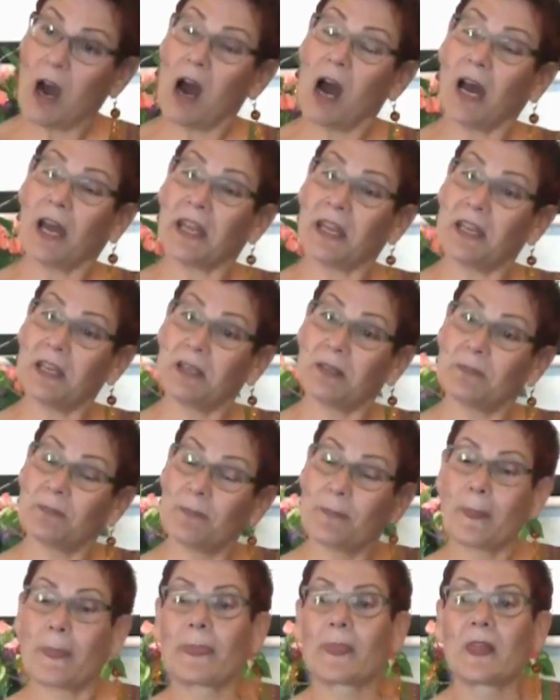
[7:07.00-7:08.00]
I
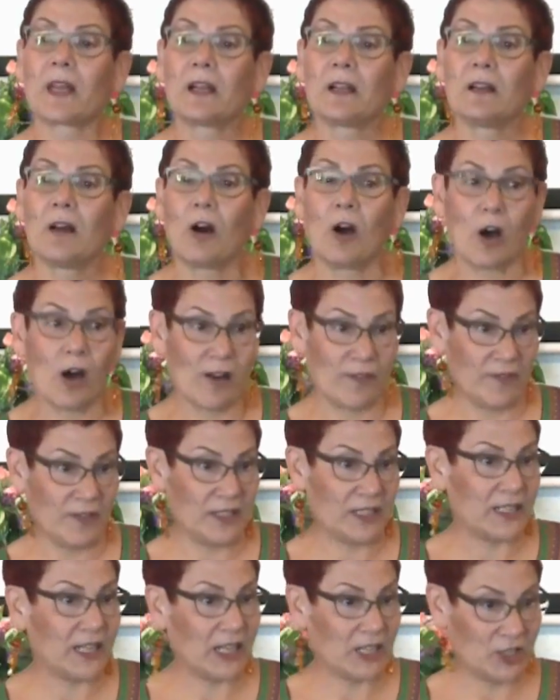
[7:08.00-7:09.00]

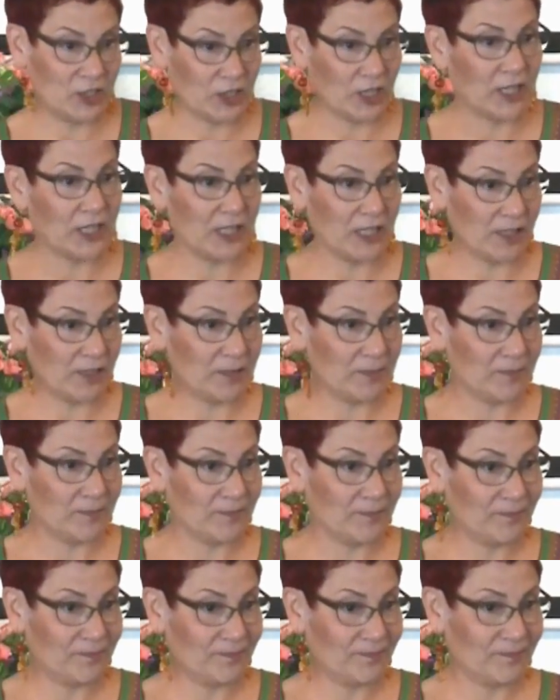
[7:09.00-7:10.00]
often get dug in.
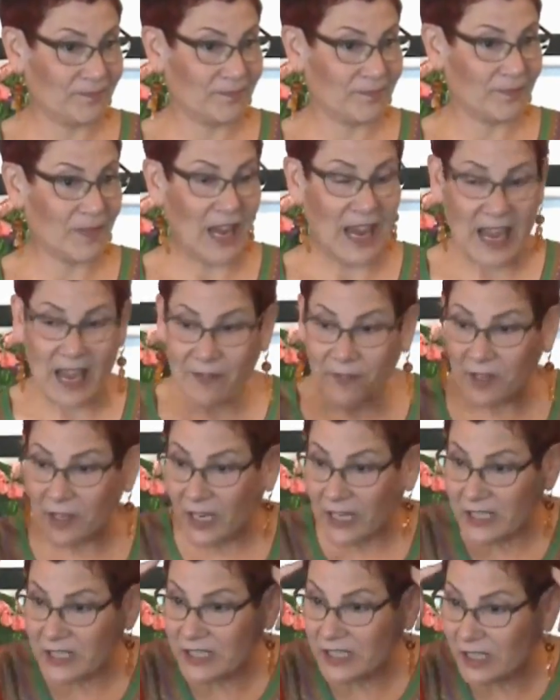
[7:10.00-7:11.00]
I have
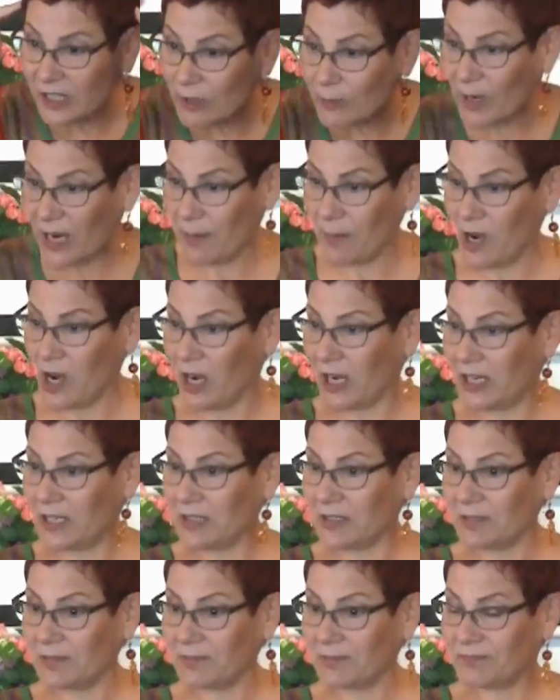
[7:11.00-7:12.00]
an idea in my
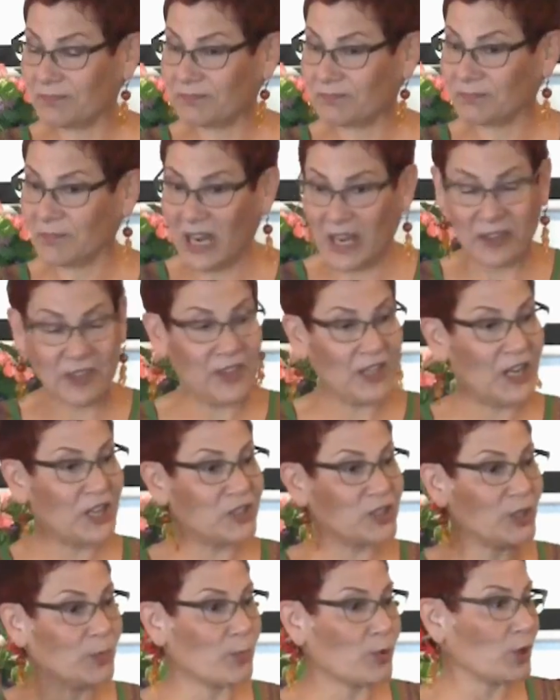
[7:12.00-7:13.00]
mind. I
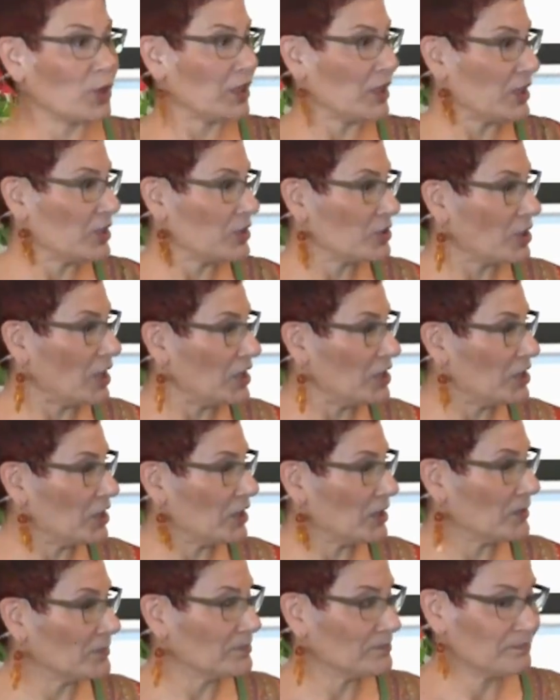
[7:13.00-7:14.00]
think it's a brilliant
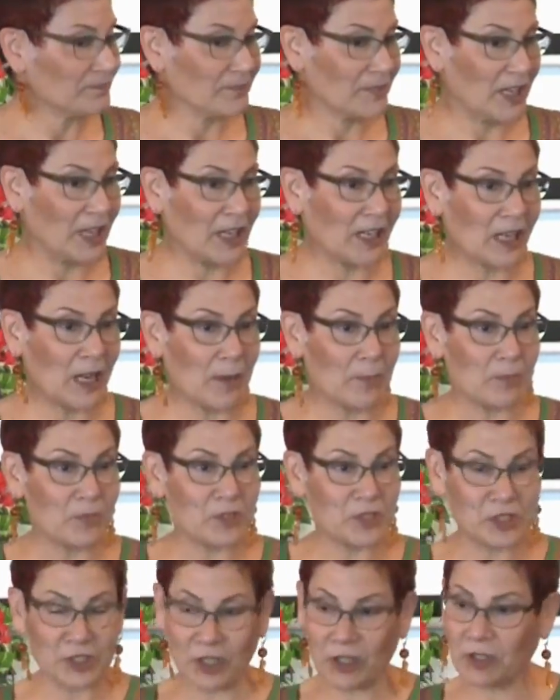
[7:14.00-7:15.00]
idea. And I'm
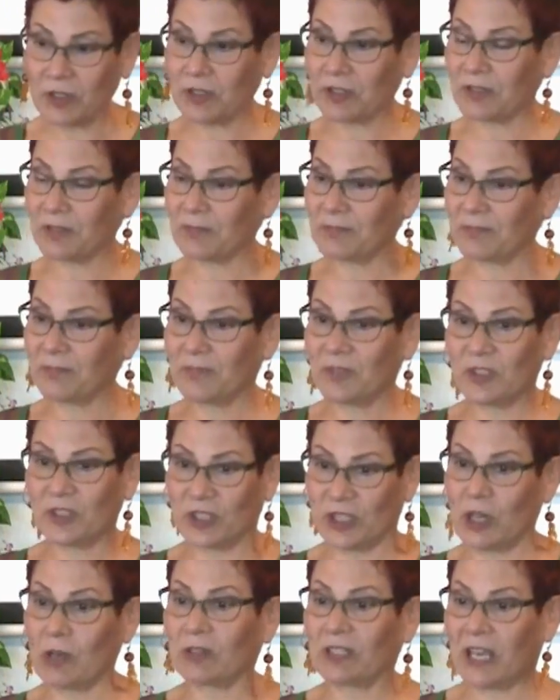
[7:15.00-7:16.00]
certain
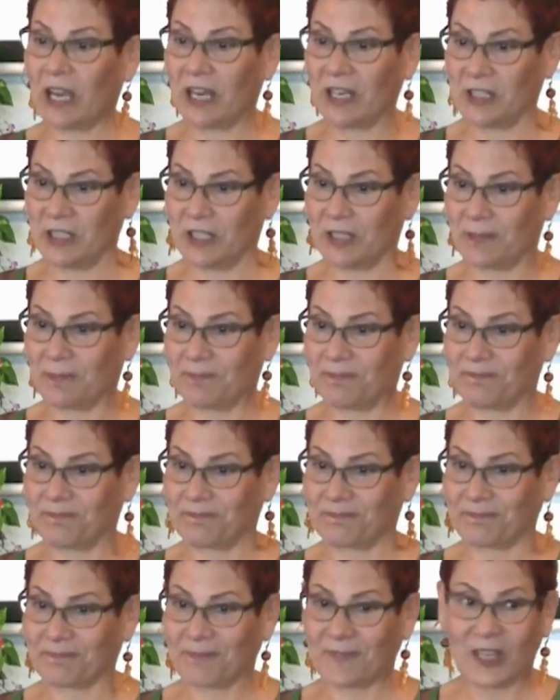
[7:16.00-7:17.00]
it's the only idea.
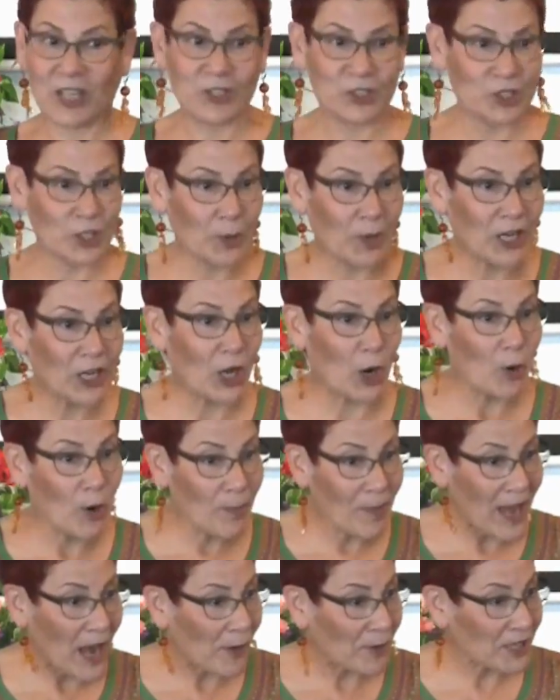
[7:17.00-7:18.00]
And so I go
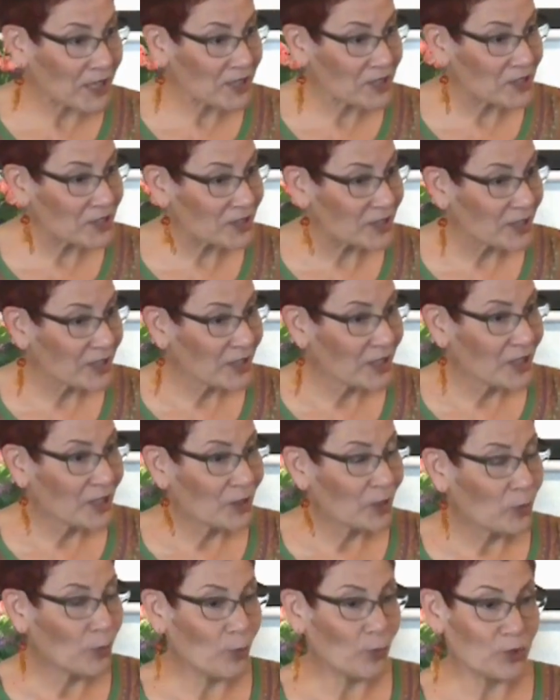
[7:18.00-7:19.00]
about it
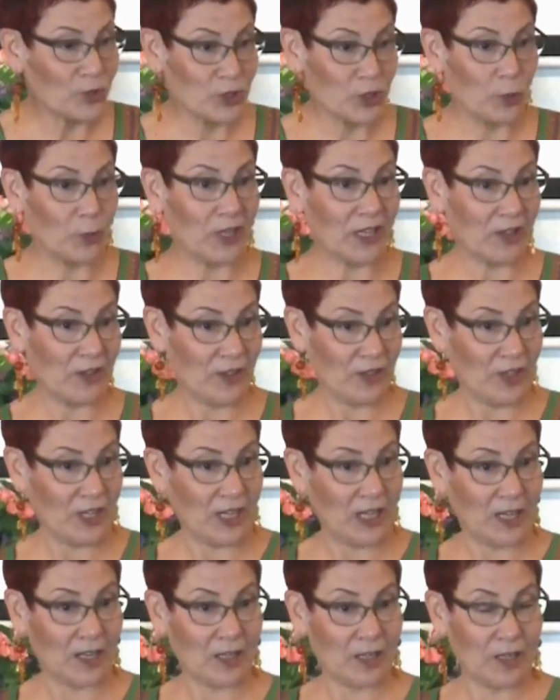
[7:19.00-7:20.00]
doing a
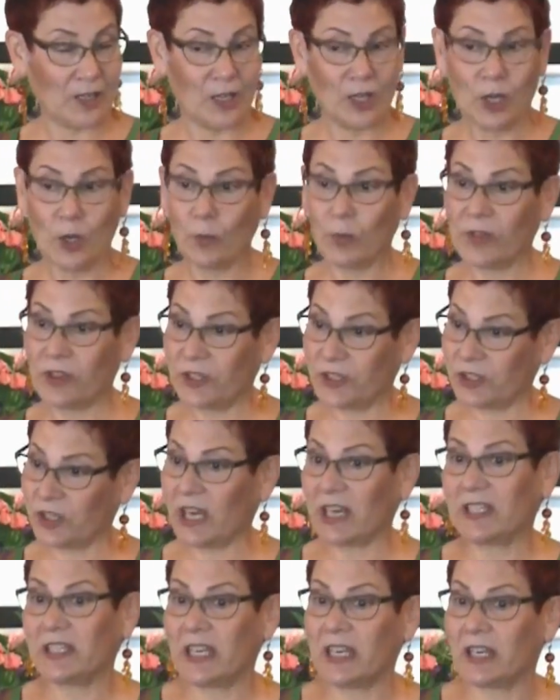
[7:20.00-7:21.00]
thing with this
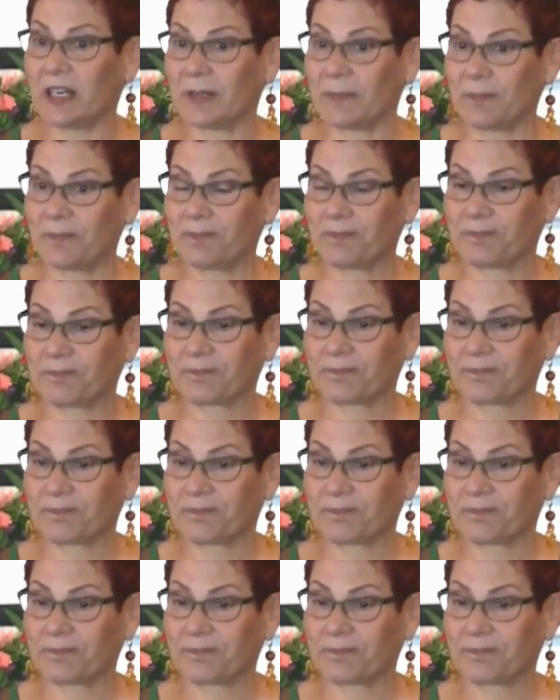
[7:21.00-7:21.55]
idea.